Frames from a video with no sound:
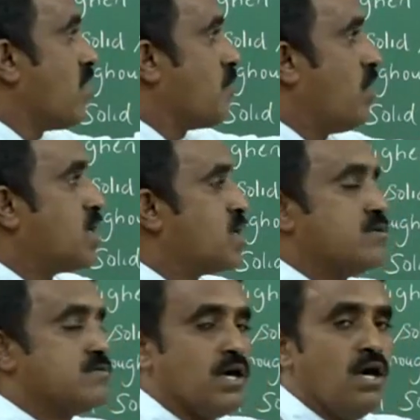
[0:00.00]
or
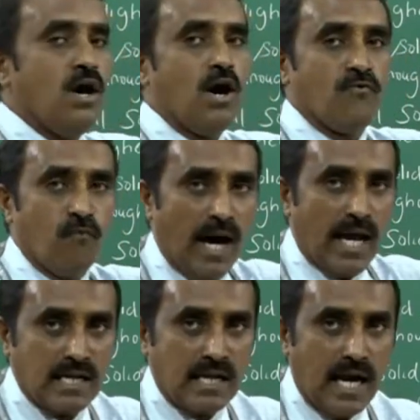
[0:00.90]
molecules of
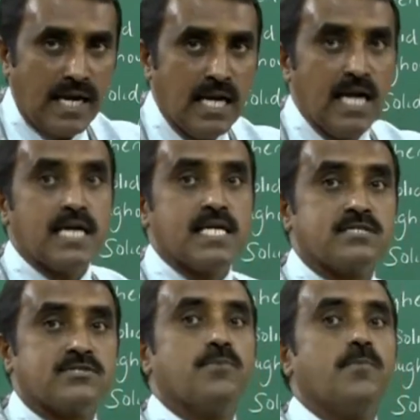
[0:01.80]
one kind
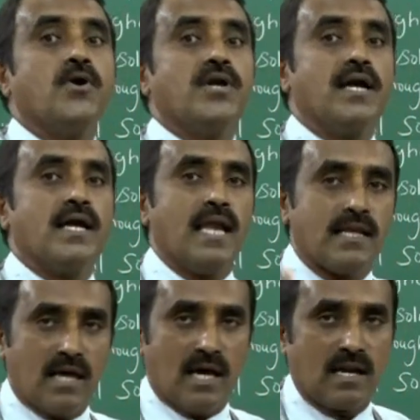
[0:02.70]
distributed in
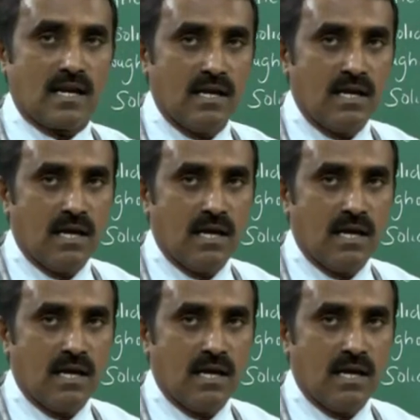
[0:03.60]
other.